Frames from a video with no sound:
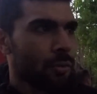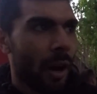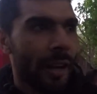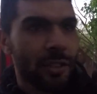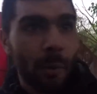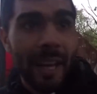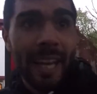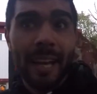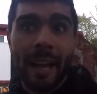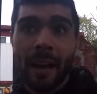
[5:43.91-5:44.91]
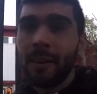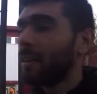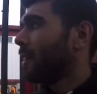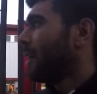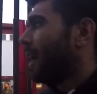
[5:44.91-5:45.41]
Right, so we're here now.
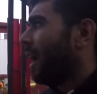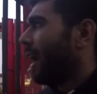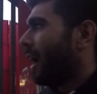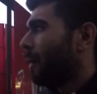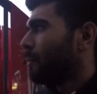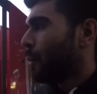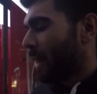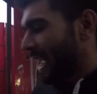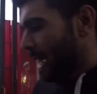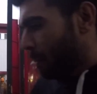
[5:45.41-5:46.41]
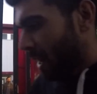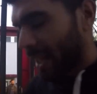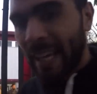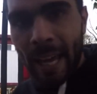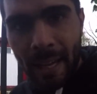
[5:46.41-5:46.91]
We're here by
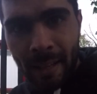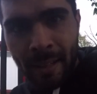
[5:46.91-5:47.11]
the gate.